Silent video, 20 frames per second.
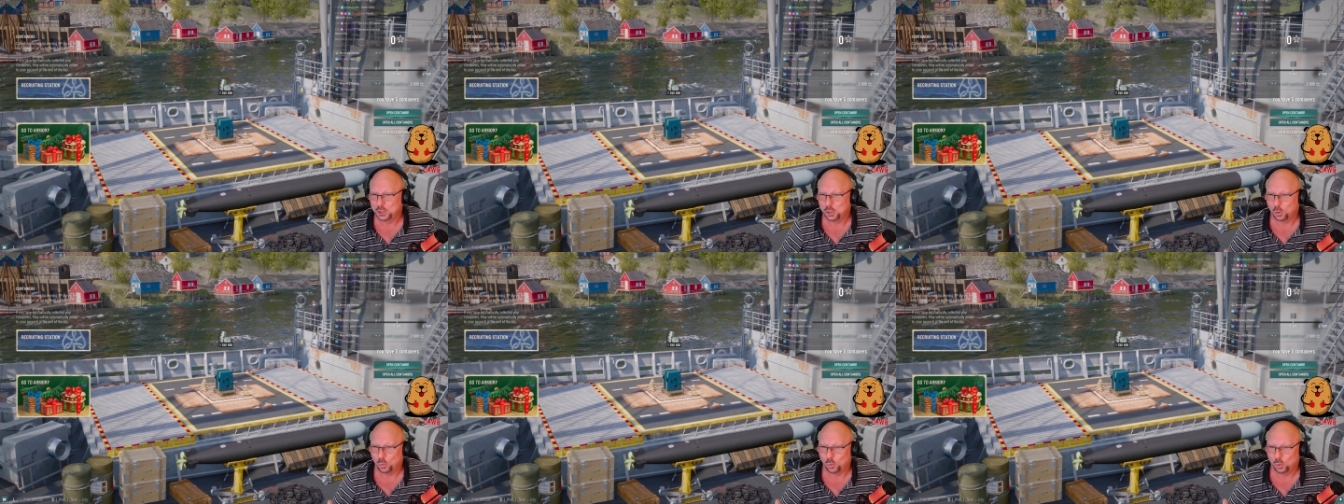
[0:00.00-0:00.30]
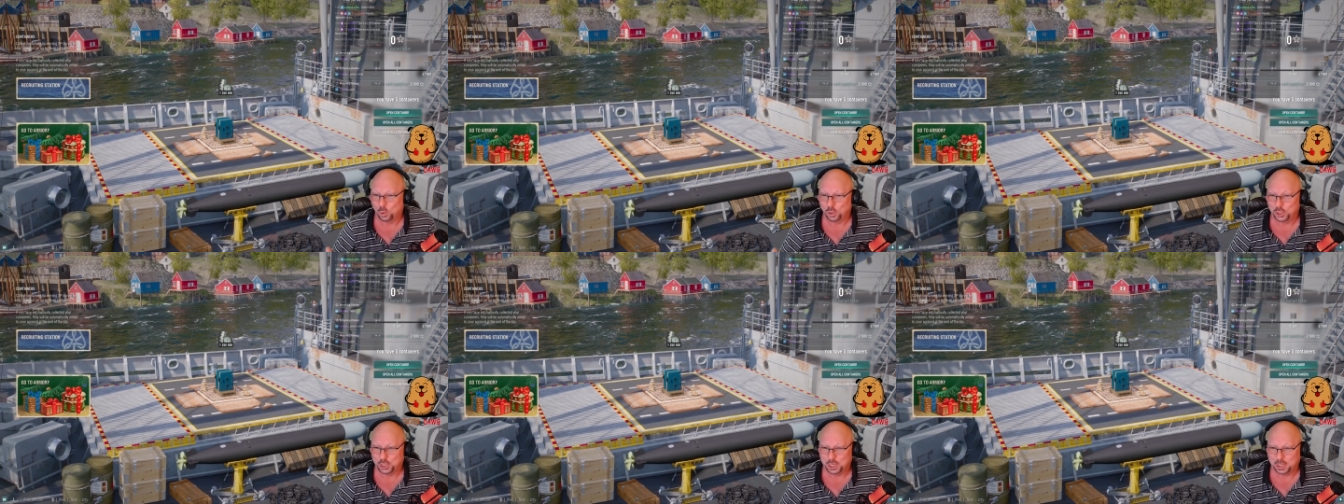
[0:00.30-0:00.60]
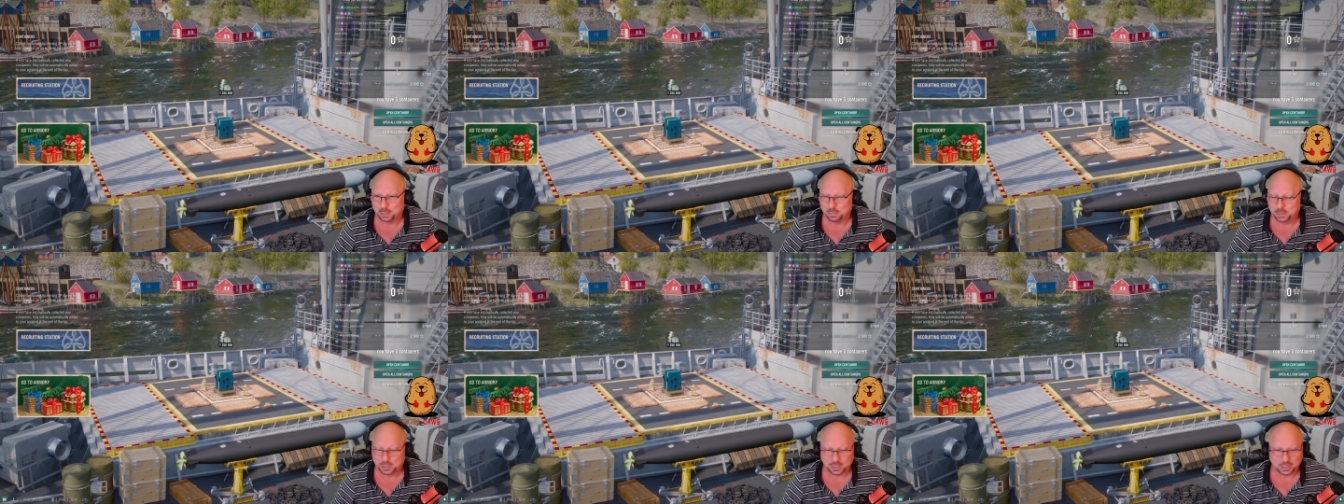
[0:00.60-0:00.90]
or
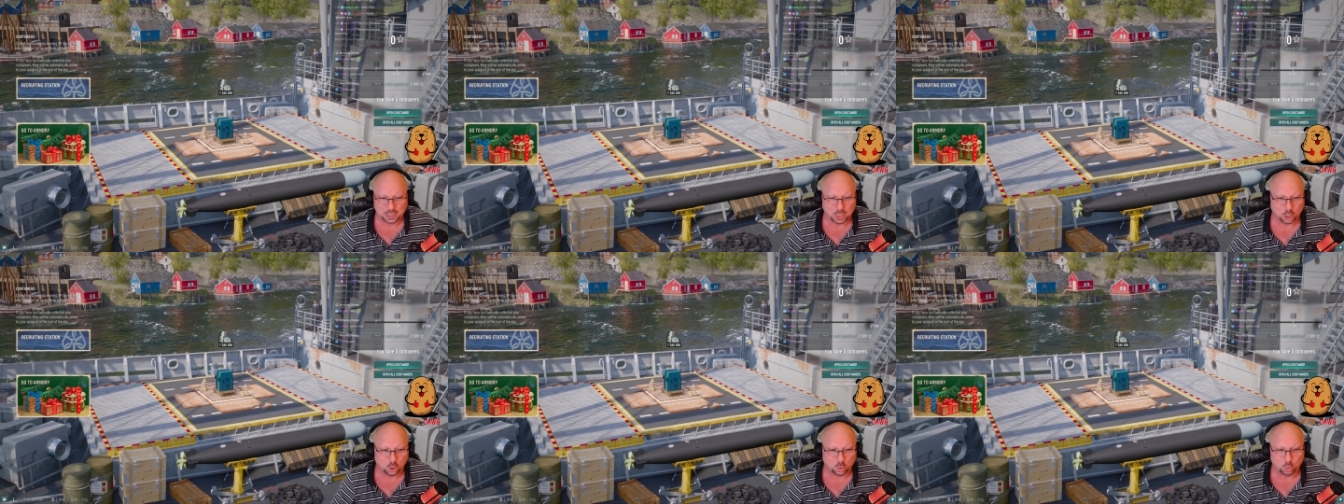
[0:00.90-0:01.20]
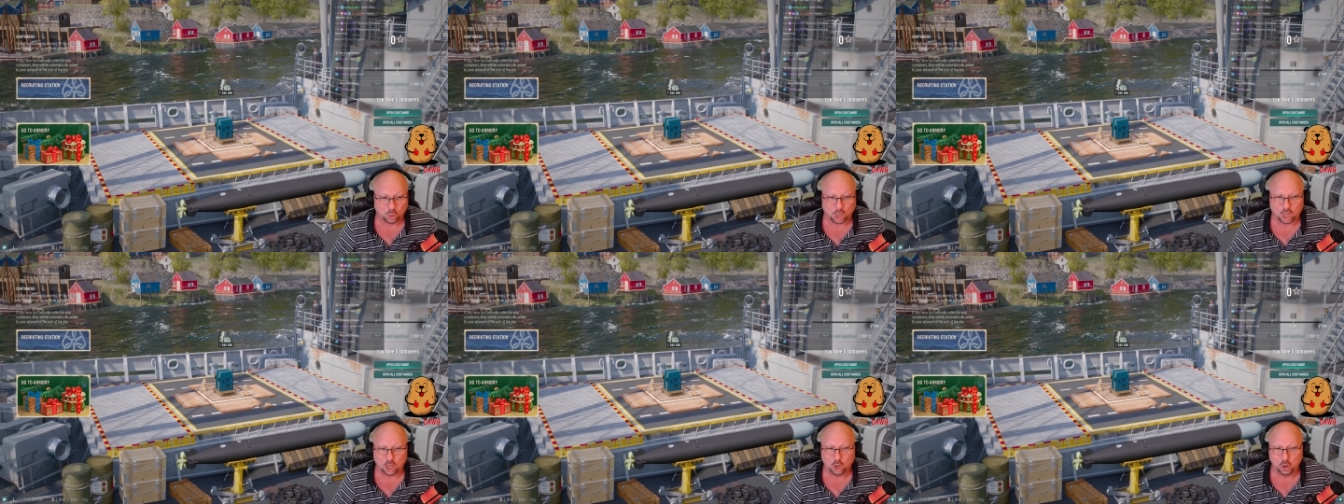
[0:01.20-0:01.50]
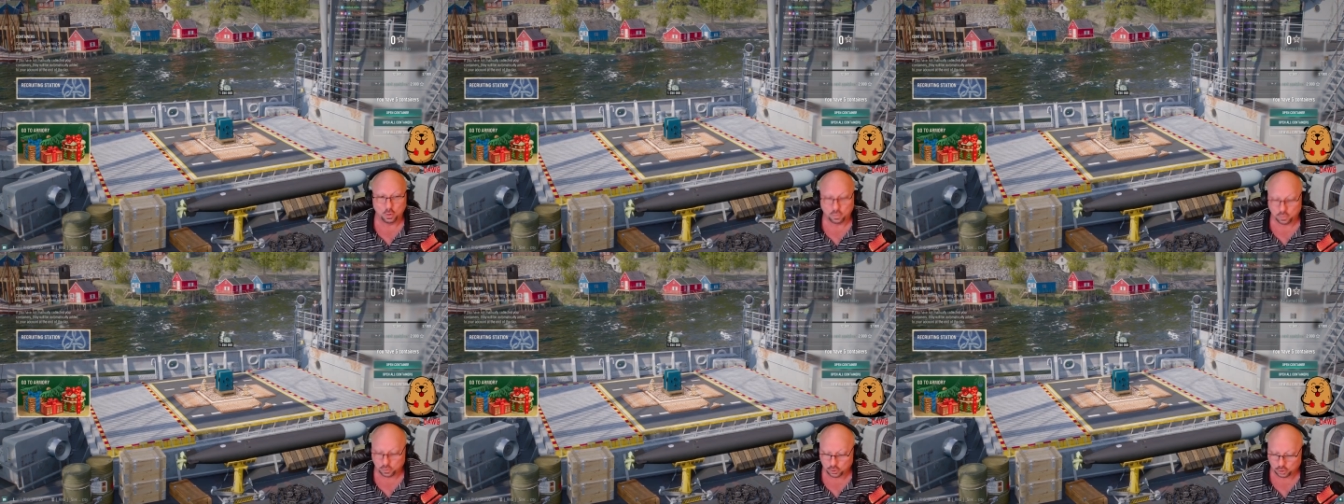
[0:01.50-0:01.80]
dubs and coal
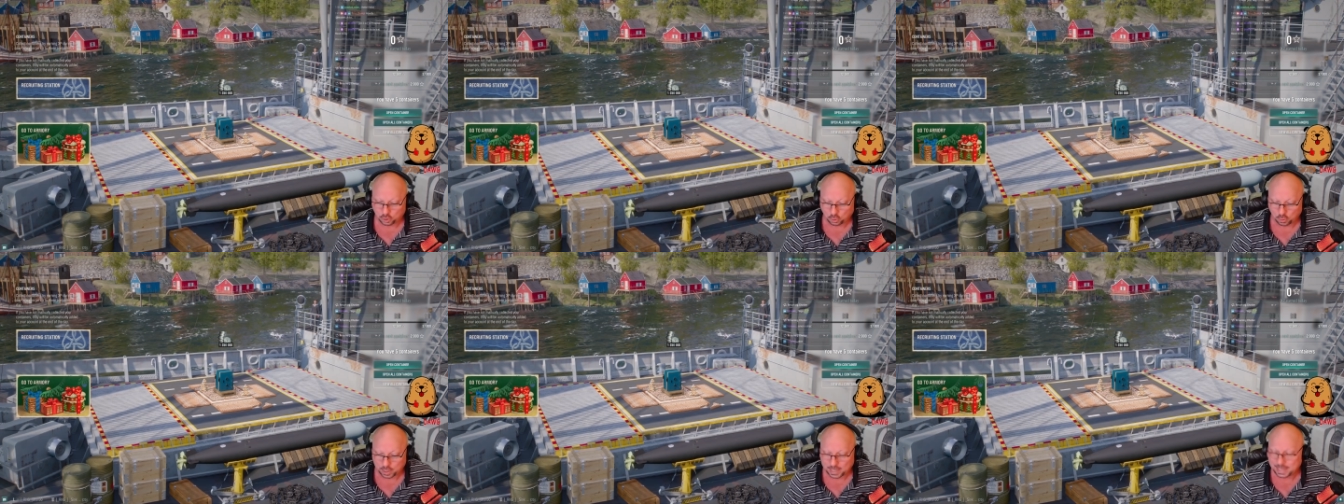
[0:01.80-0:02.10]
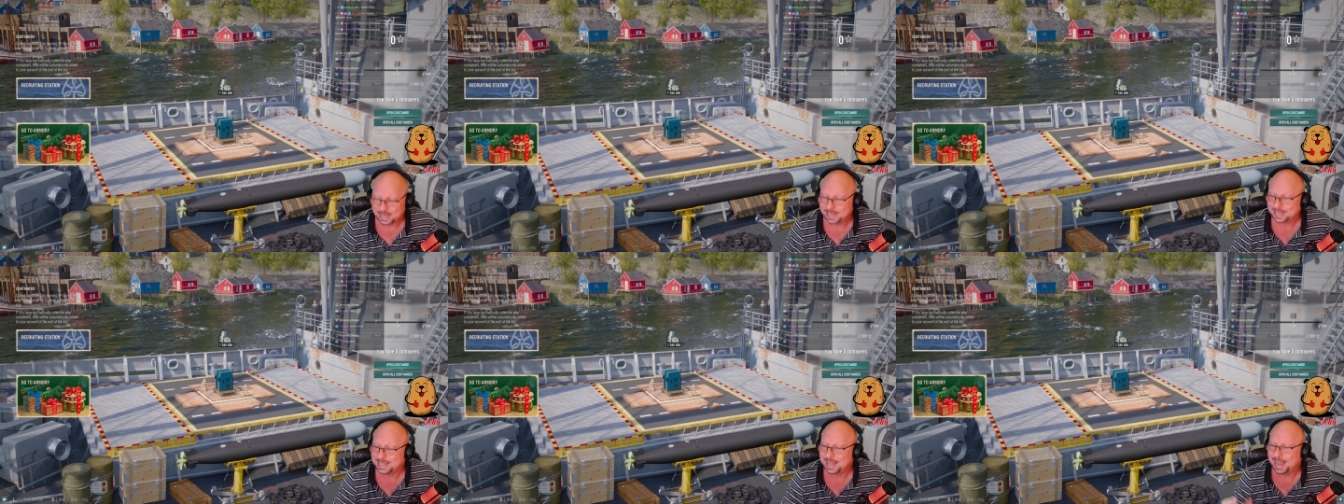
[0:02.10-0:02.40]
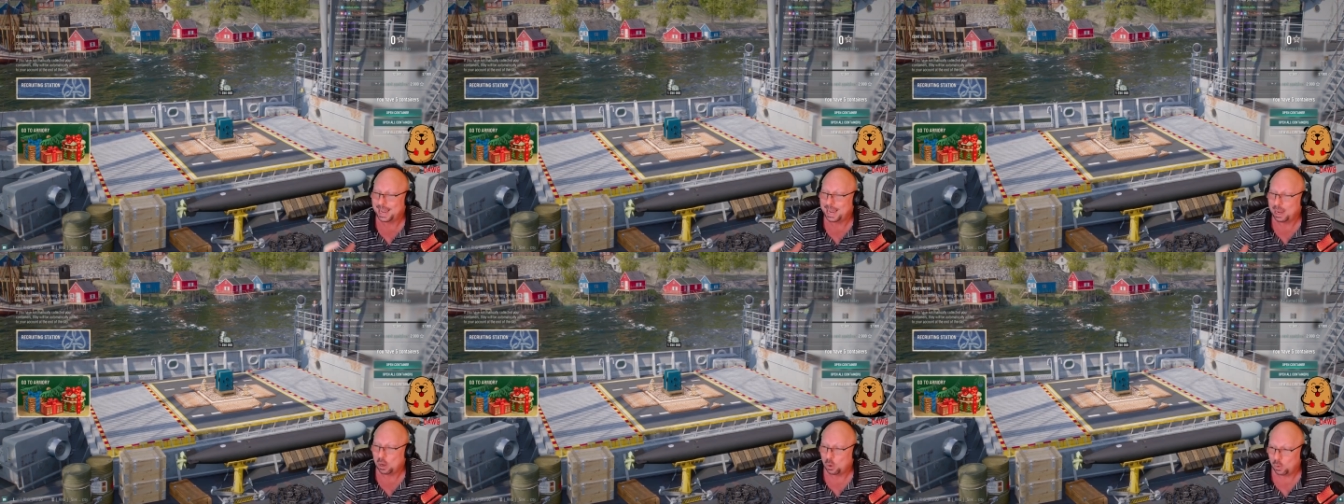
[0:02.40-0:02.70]
over the credits.
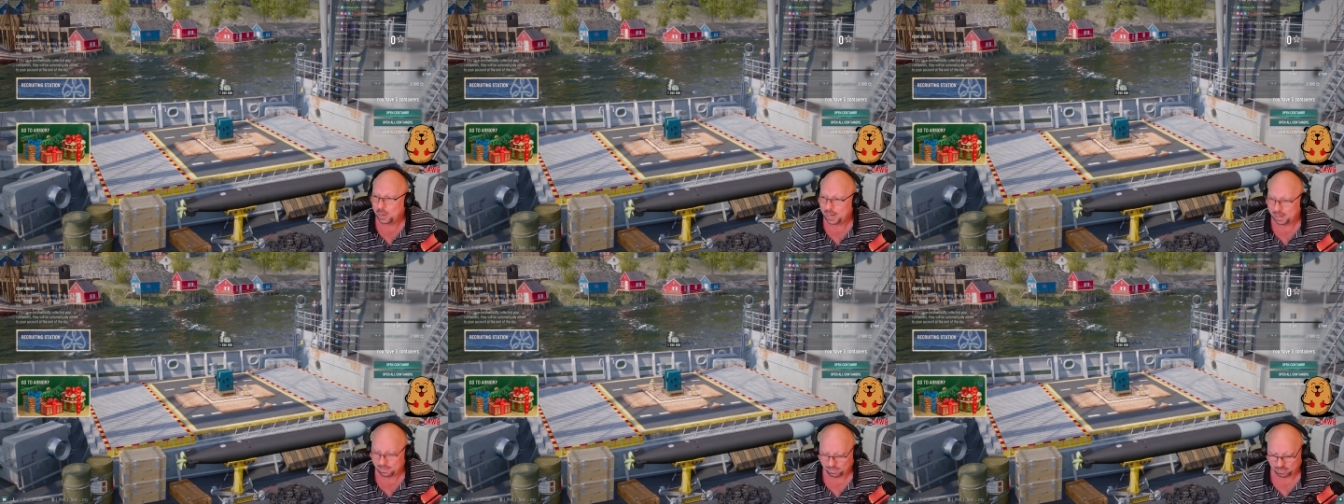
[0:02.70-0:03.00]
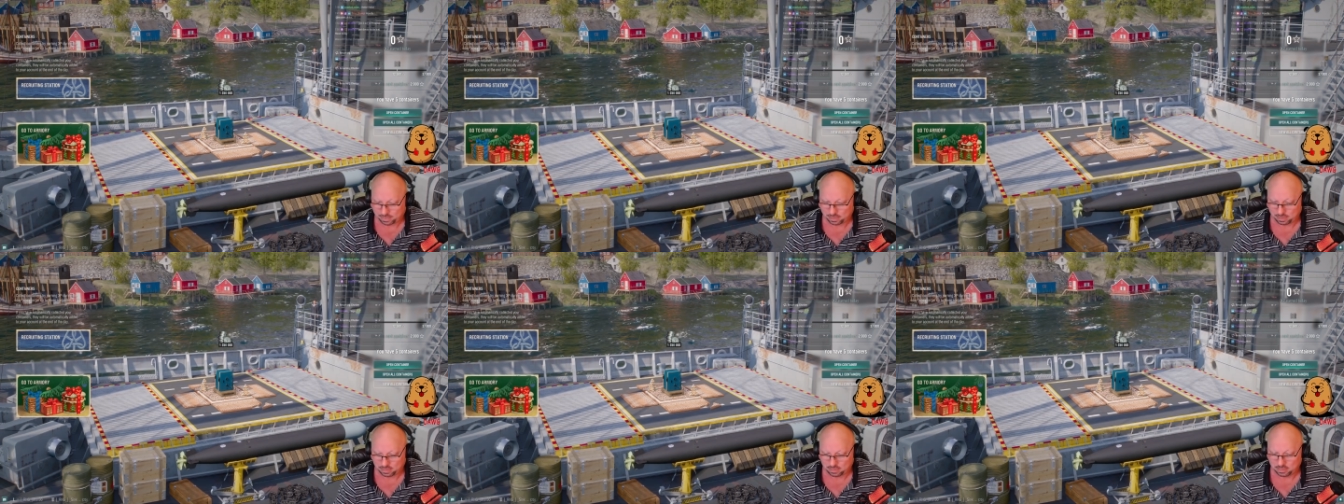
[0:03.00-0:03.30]
However,